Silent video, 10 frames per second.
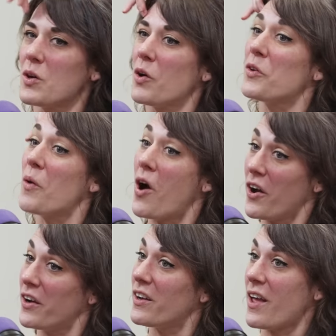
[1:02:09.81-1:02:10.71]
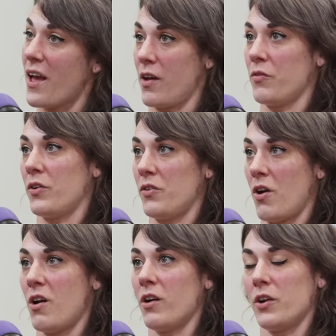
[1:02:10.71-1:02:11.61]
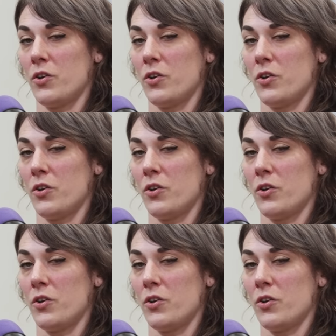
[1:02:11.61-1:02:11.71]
So if you are going to have your dog,